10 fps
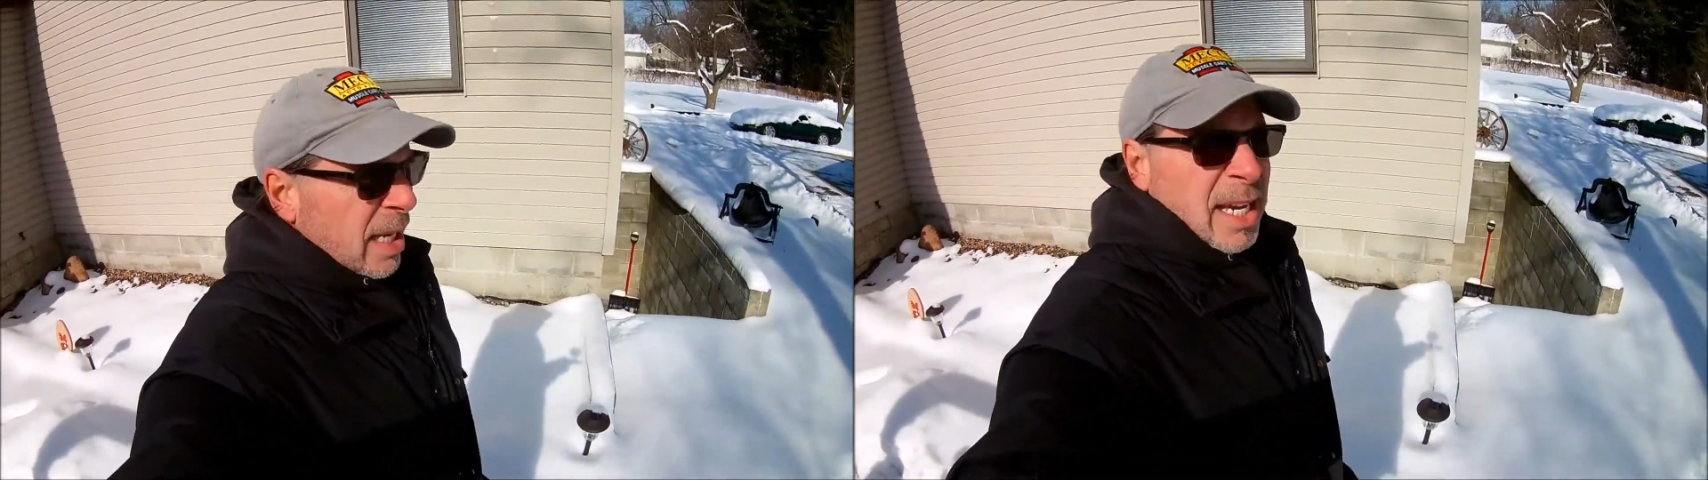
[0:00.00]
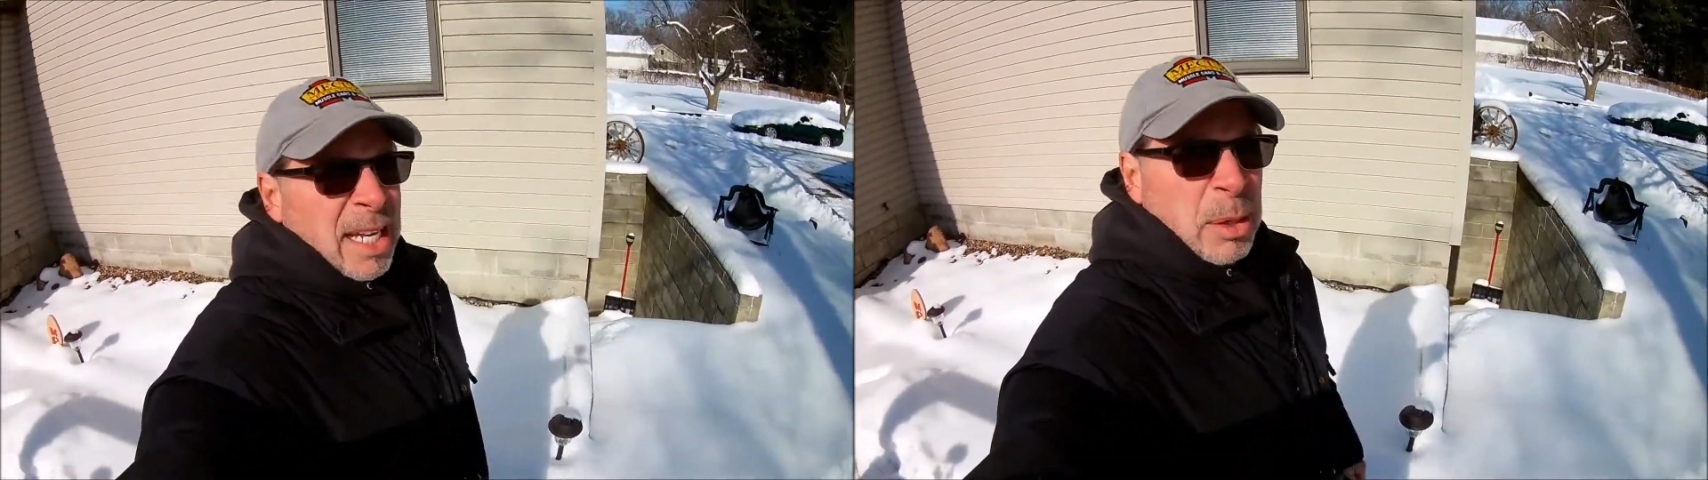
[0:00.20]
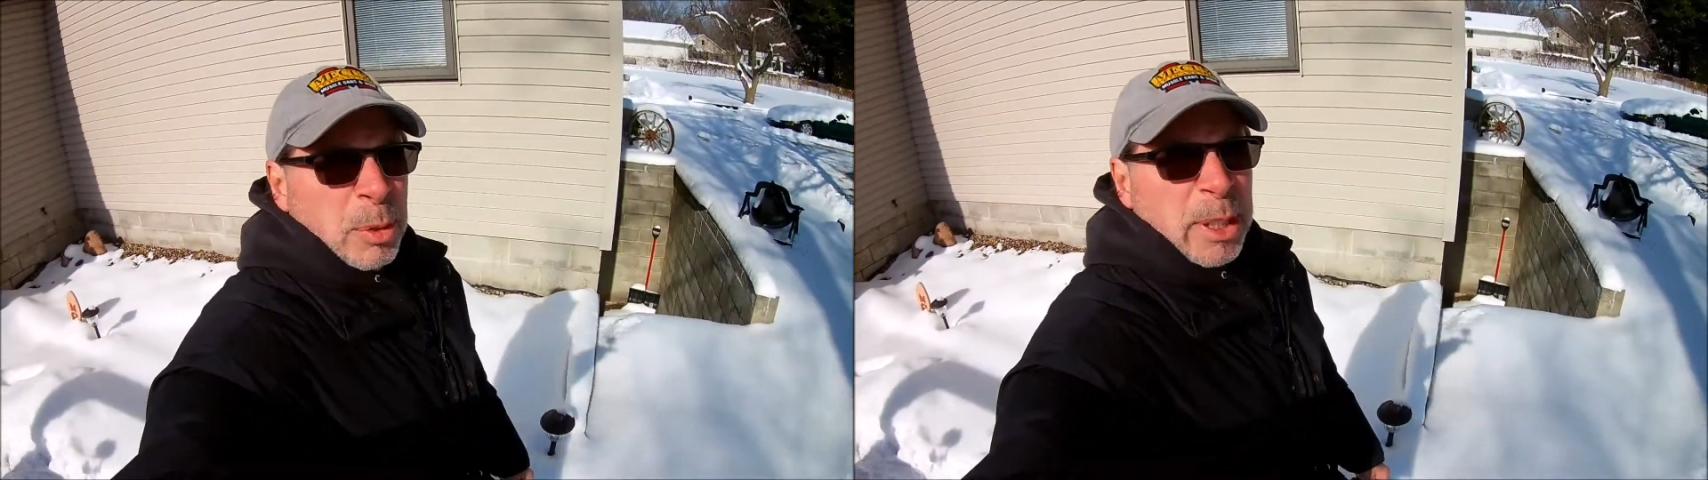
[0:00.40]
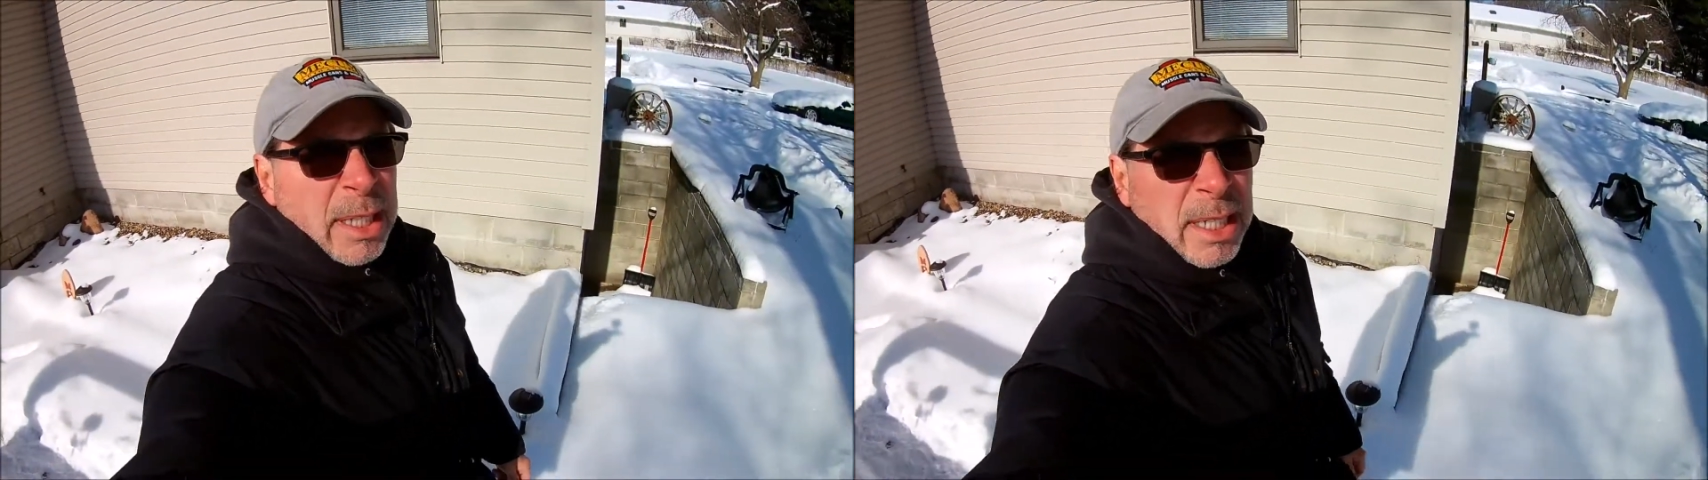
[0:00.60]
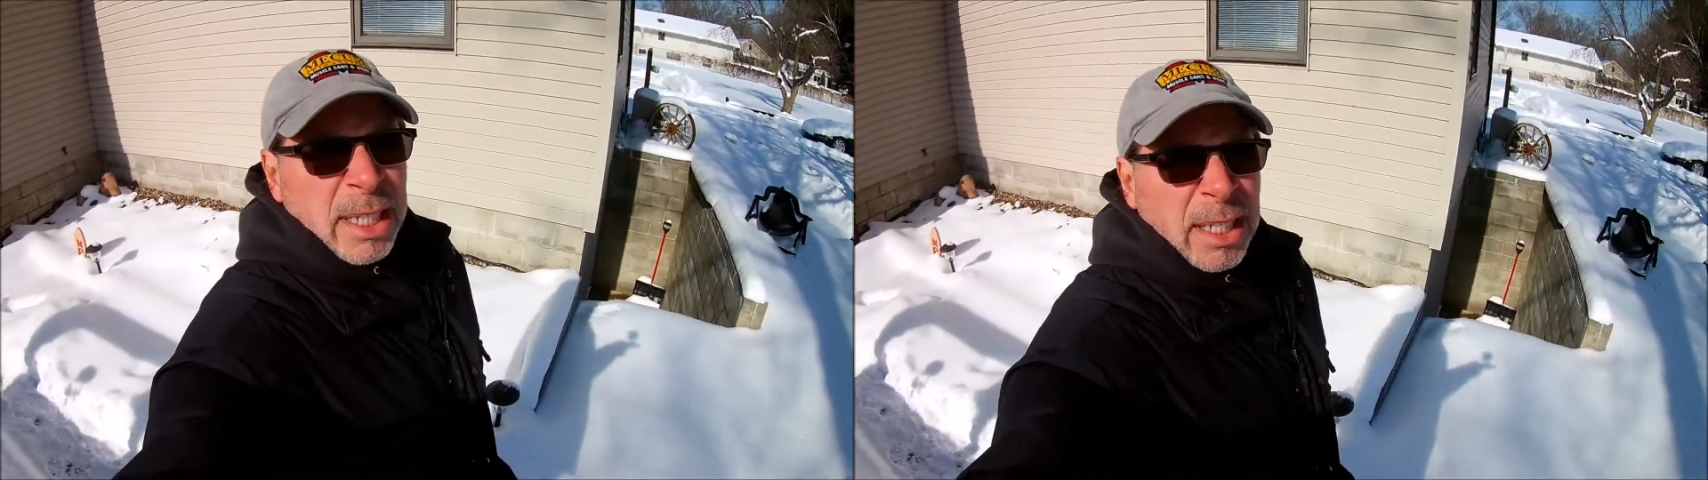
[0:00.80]
and I went to
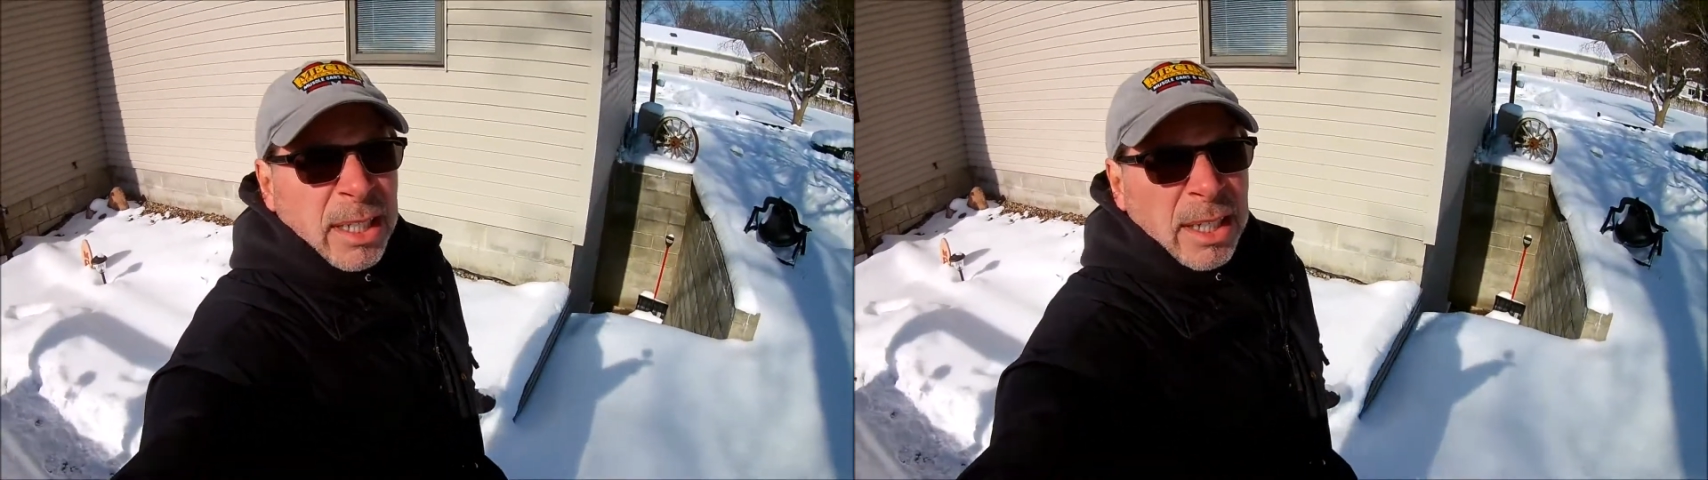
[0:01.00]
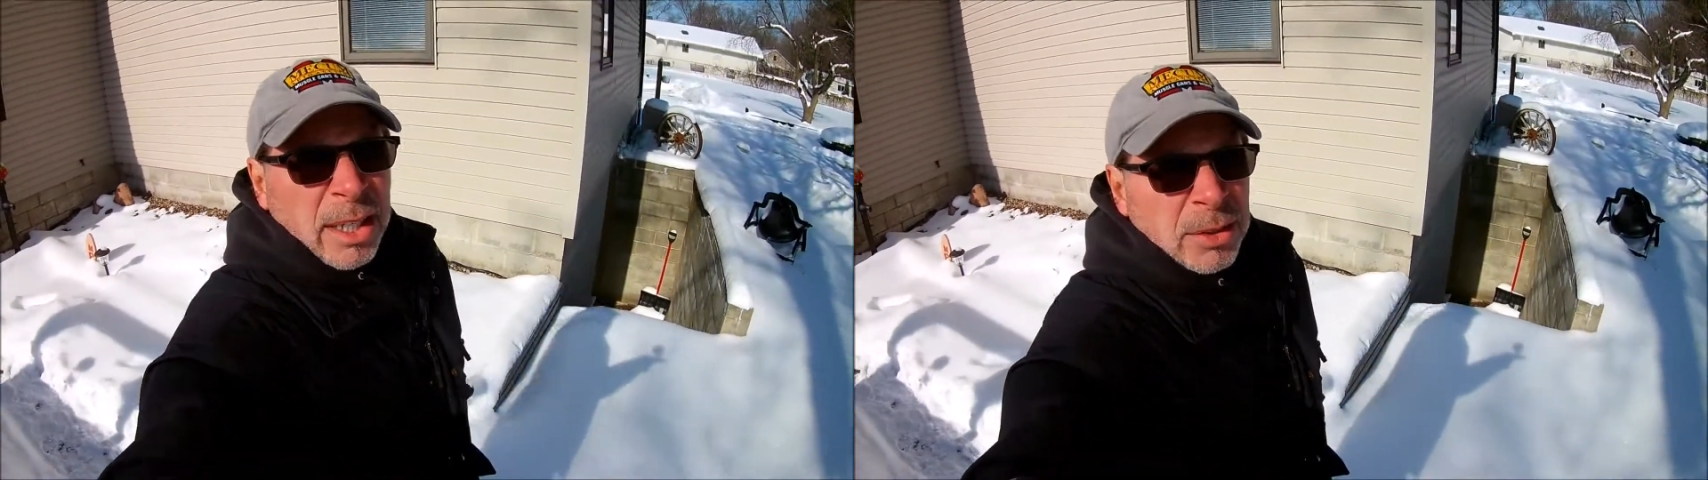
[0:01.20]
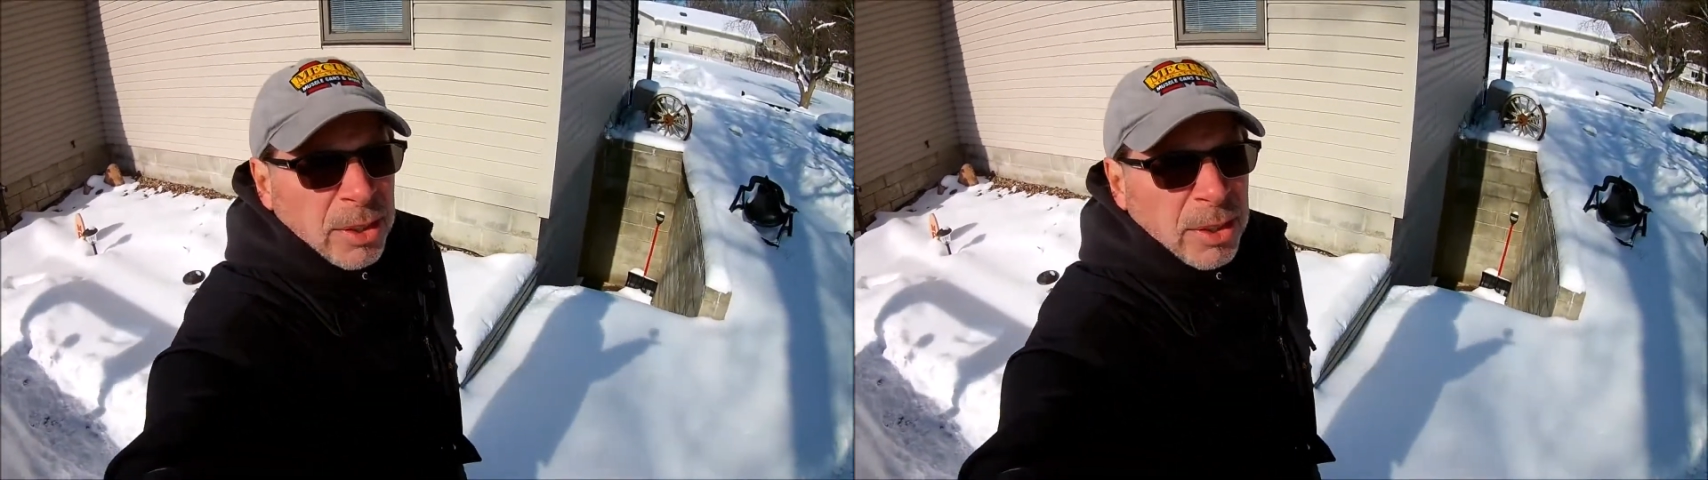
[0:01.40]
get in it the other